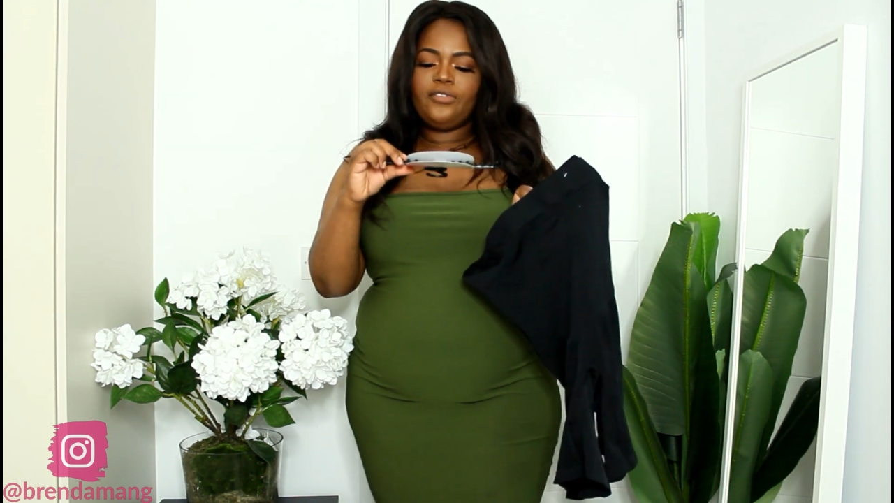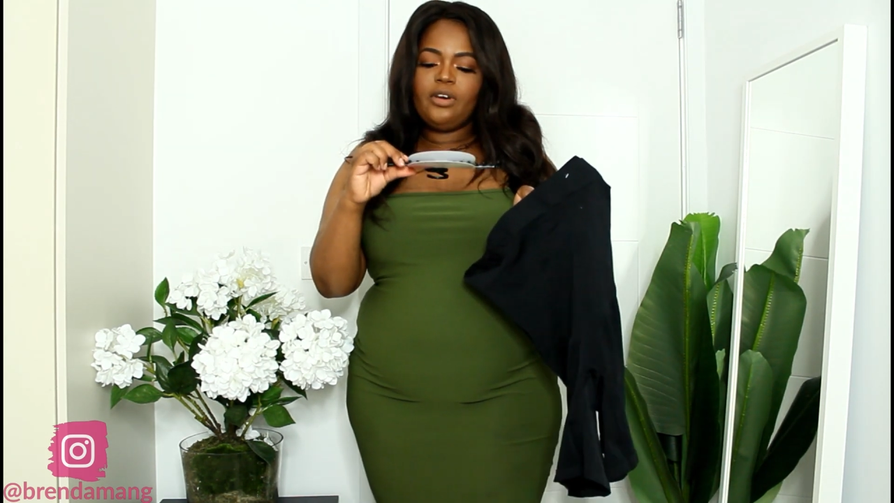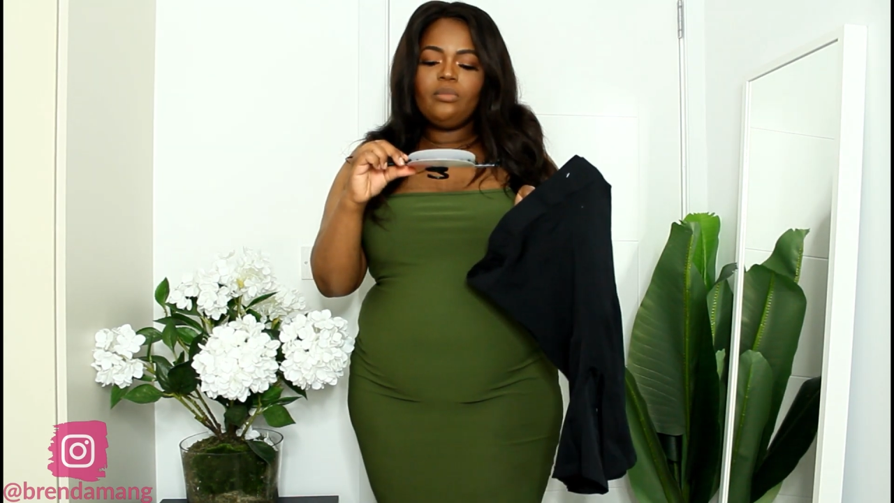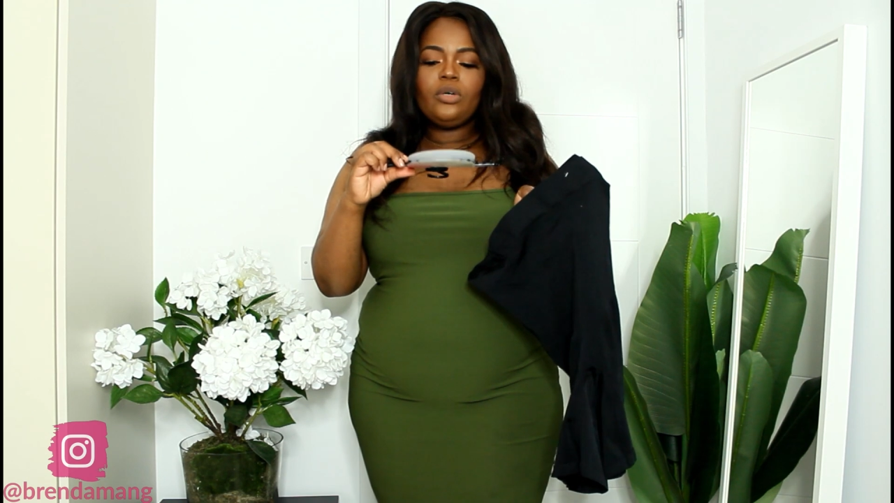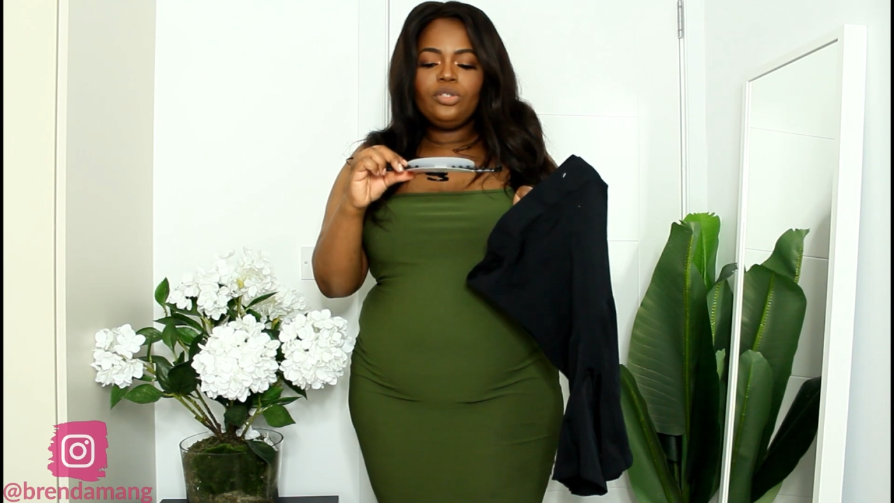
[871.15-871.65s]

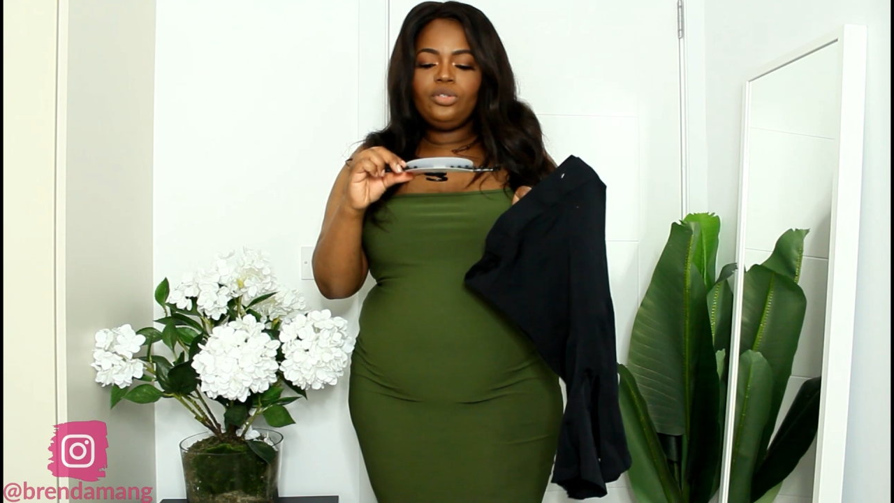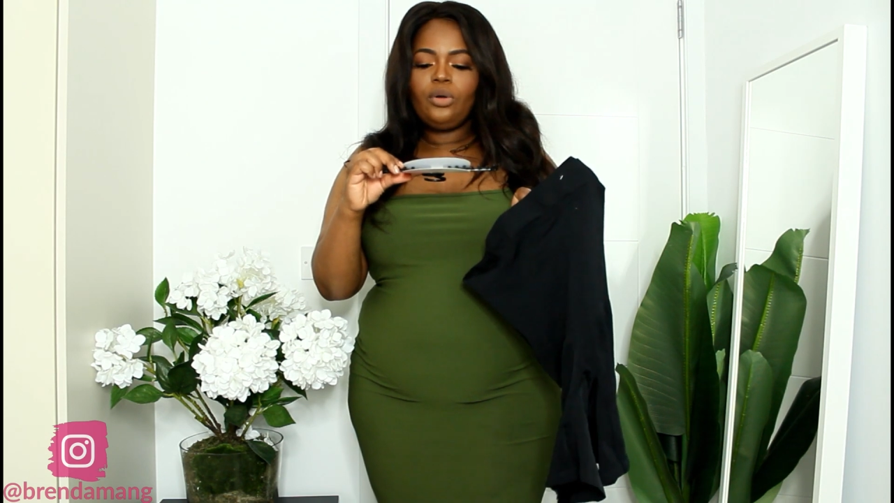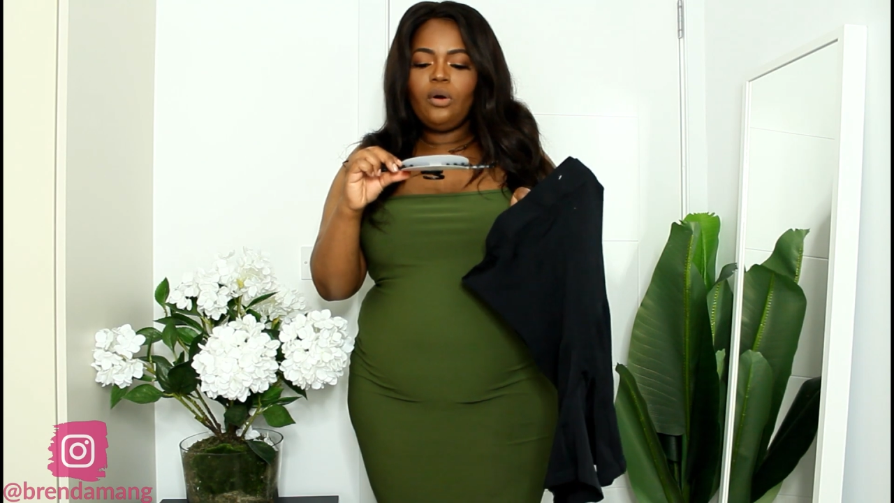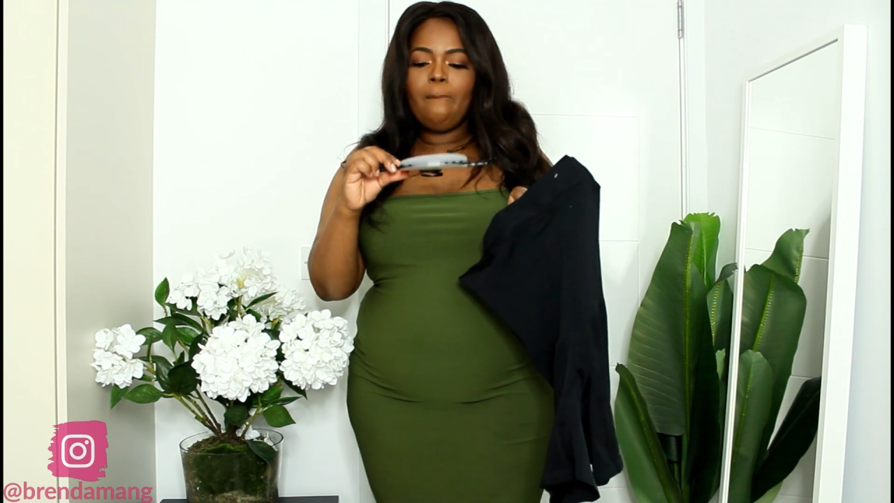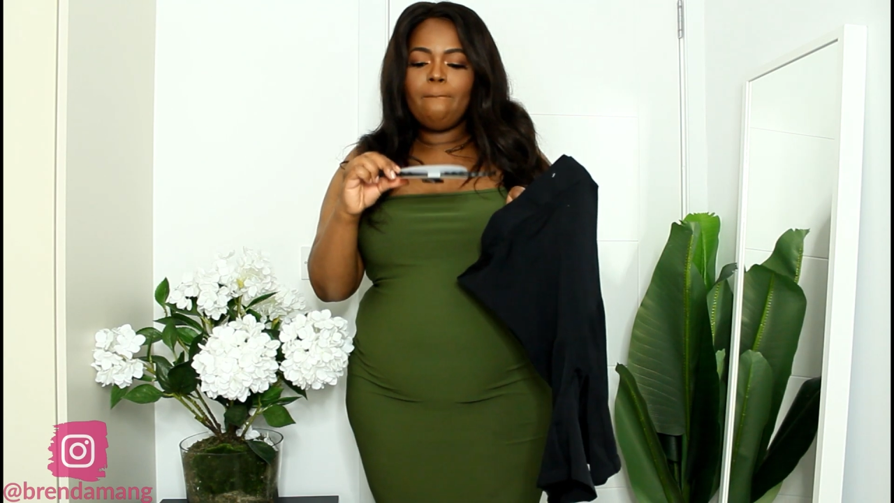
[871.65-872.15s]
firm
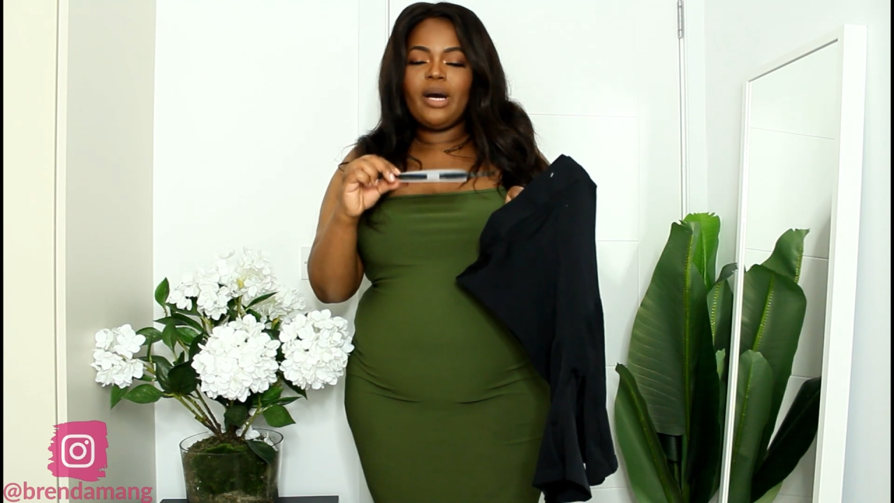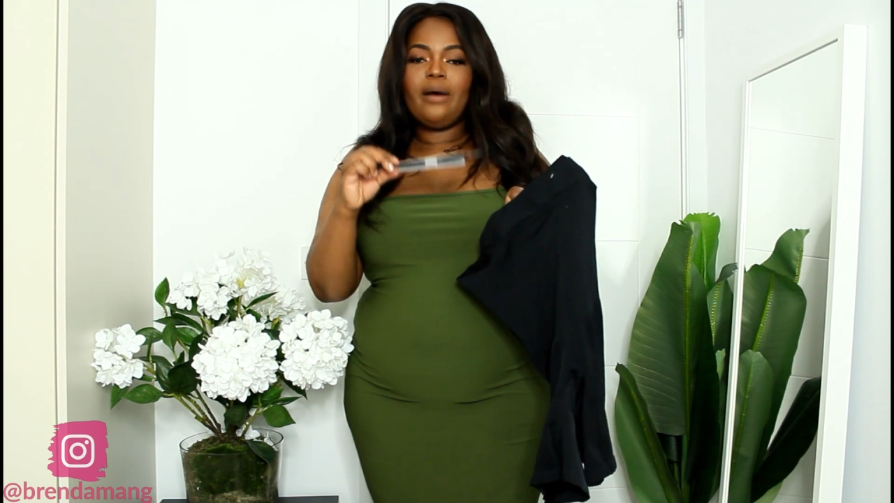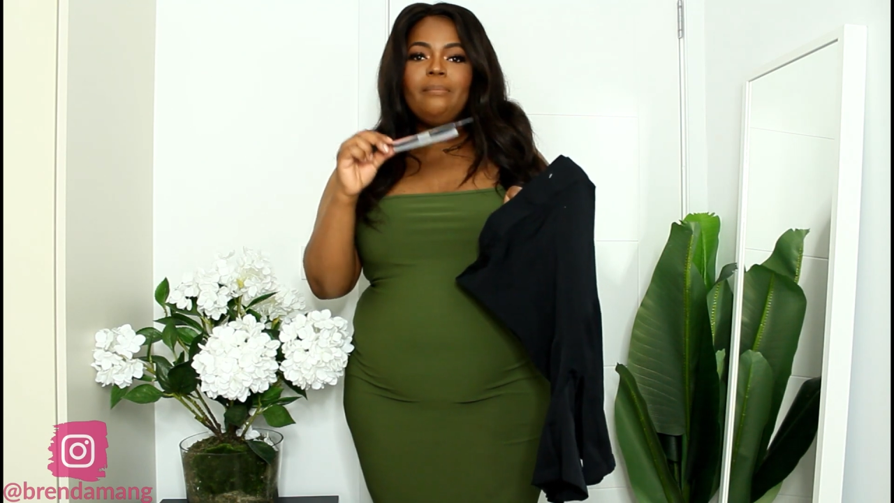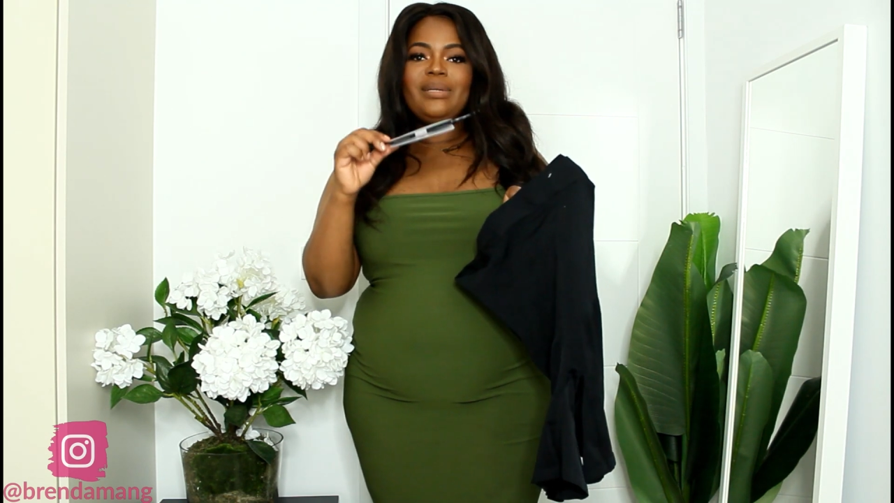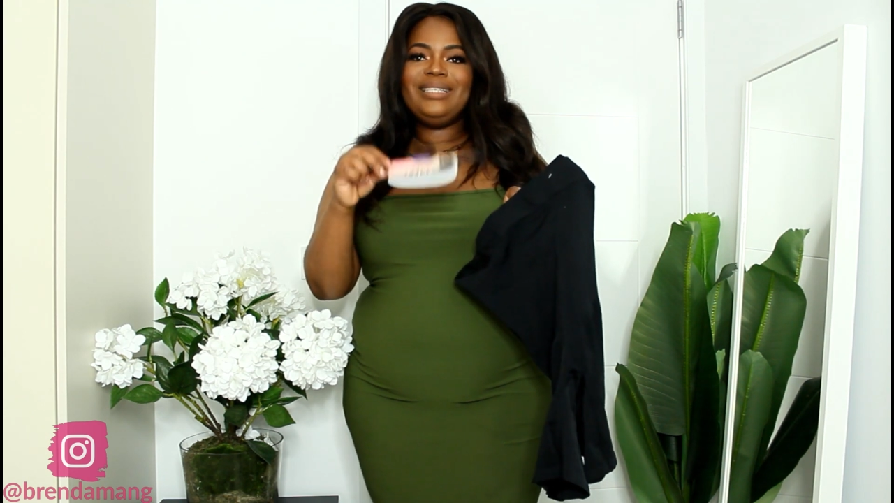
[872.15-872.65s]
control
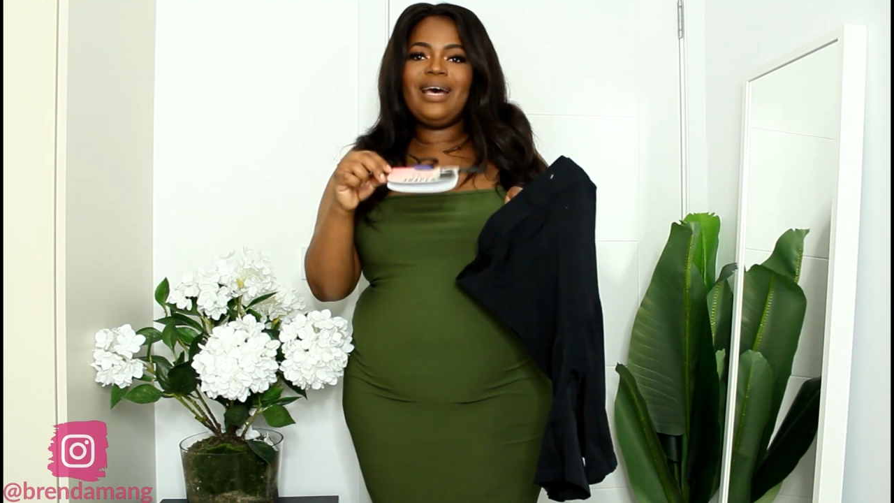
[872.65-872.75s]
bum,